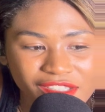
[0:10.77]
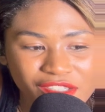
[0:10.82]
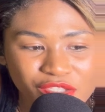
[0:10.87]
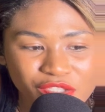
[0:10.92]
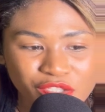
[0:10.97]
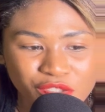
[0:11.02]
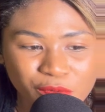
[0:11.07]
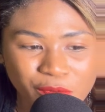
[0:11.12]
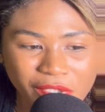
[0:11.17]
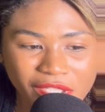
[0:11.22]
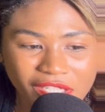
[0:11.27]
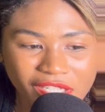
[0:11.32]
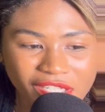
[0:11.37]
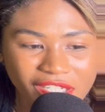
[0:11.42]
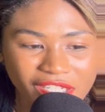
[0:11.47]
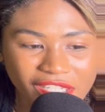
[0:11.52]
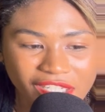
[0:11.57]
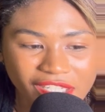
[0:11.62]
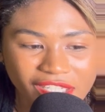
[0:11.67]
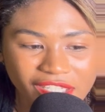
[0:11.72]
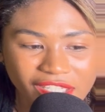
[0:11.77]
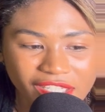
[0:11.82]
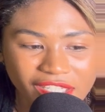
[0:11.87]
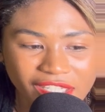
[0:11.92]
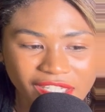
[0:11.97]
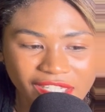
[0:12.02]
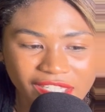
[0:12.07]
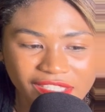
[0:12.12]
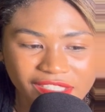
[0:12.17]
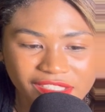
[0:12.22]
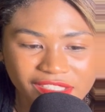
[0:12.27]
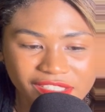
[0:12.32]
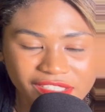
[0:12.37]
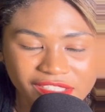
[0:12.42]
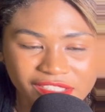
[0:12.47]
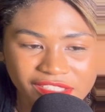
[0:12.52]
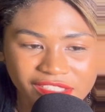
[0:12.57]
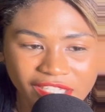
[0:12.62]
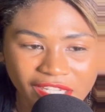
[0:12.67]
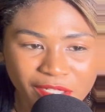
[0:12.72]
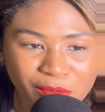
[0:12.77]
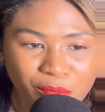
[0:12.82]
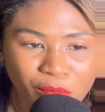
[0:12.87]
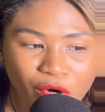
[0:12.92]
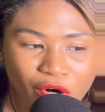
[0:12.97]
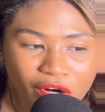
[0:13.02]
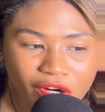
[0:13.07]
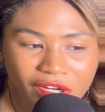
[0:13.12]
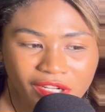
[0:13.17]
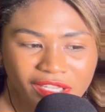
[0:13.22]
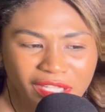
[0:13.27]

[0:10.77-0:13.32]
Sweden and Denmark.